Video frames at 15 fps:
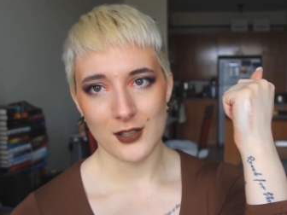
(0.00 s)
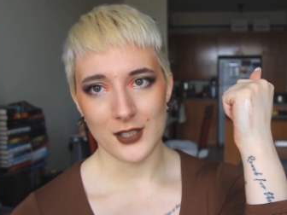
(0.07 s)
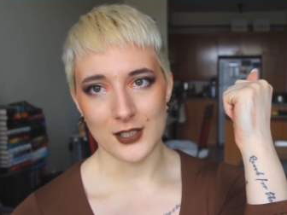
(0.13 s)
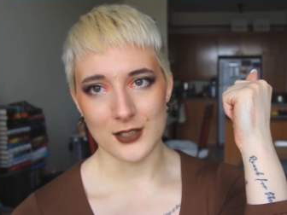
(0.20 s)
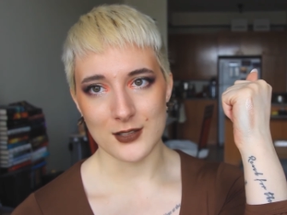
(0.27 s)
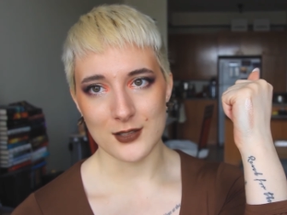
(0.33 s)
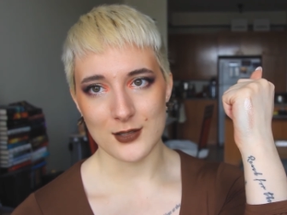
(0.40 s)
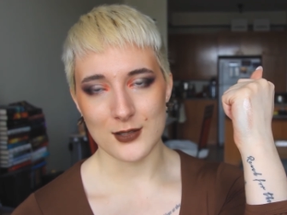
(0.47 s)

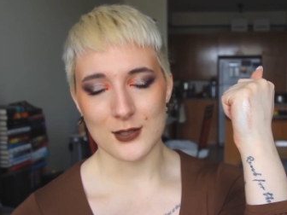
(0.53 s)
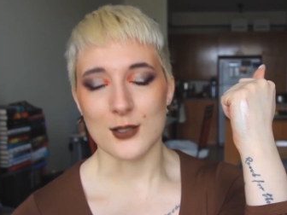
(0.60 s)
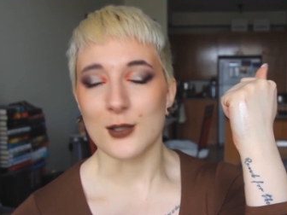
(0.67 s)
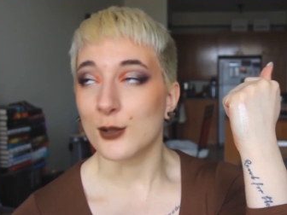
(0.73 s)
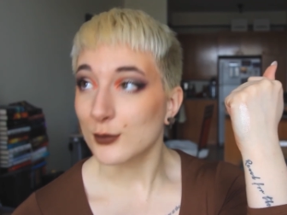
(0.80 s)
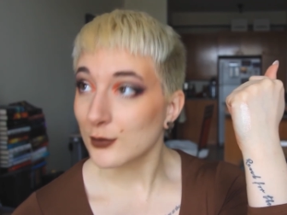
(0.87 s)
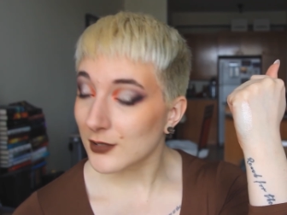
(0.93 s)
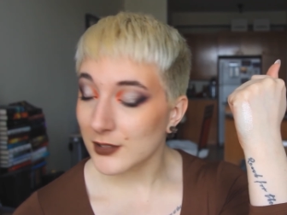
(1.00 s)
It's
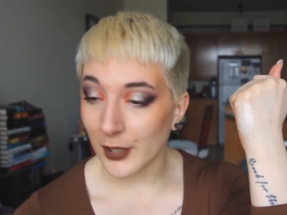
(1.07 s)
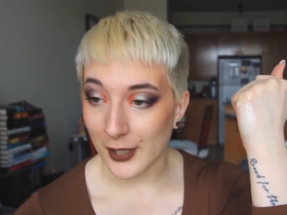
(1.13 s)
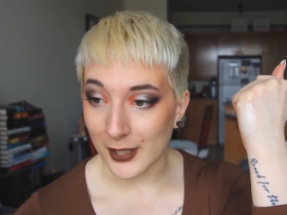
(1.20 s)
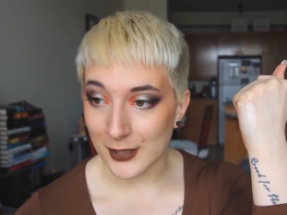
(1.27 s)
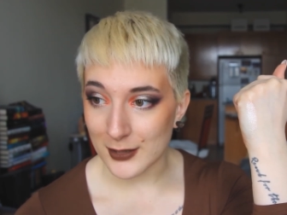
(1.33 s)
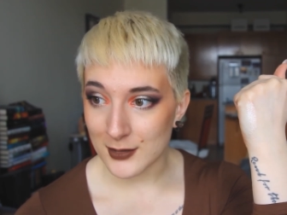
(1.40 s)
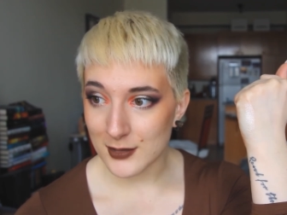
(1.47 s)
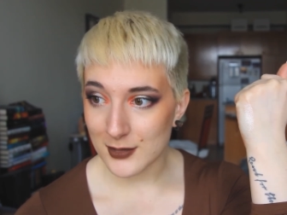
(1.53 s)
so
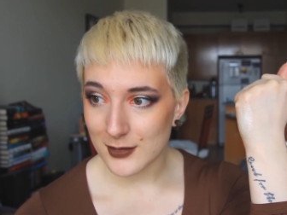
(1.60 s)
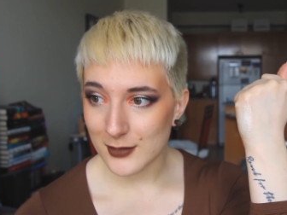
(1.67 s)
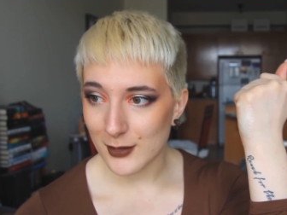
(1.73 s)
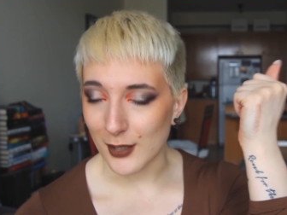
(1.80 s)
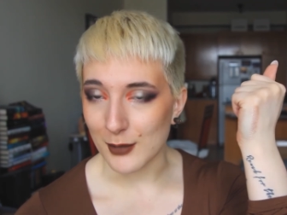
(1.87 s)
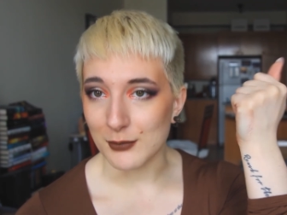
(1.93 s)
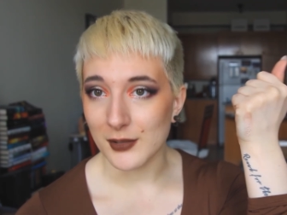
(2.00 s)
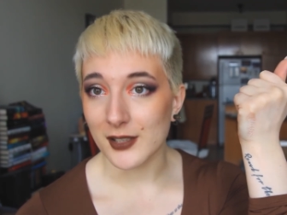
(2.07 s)
nice.
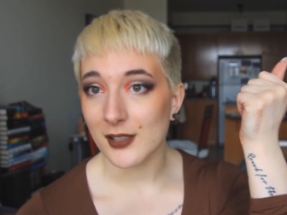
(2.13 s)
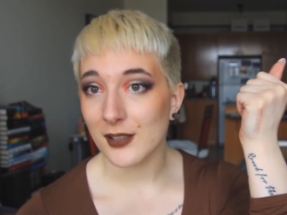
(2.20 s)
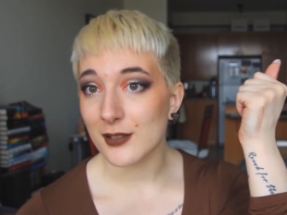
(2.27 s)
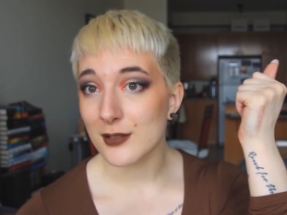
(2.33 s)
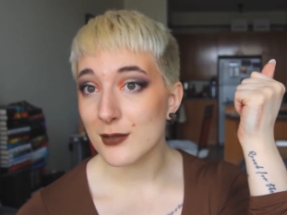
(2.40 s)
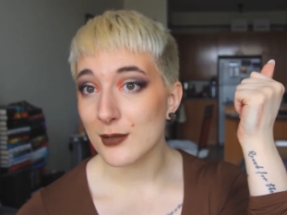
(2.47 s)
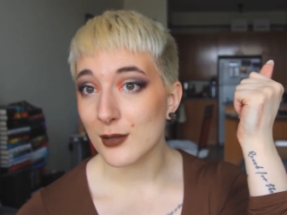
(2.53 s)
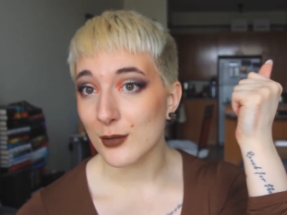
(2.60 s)
I'm like
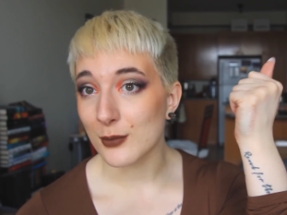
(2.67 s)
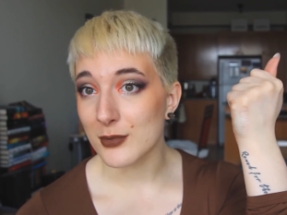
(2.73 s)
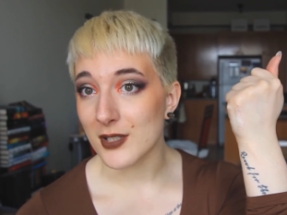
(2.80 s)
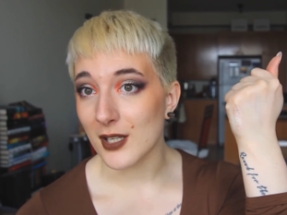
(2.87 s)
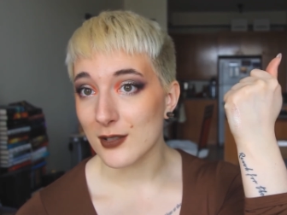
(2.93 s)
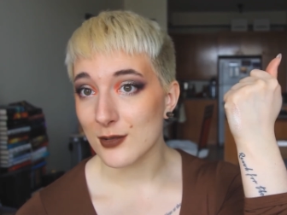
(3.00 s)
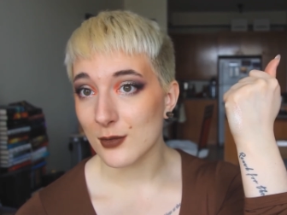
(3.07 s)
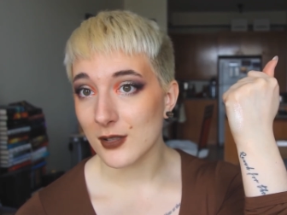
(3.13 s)
so
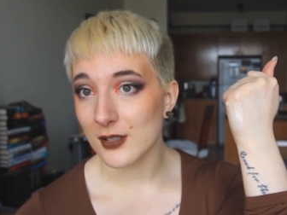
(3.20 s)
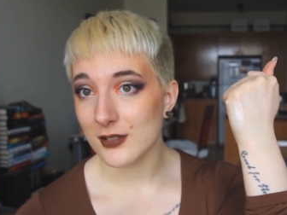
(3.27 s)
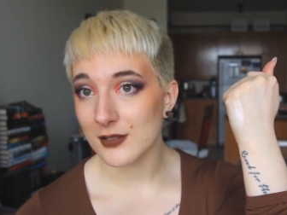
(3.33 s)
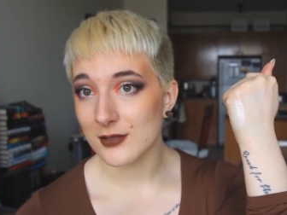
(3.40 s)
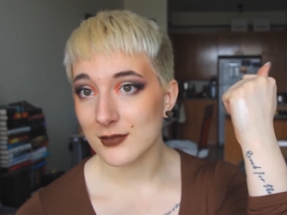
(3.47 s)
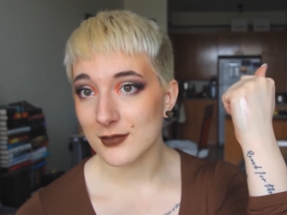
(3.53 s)
obsessed with it.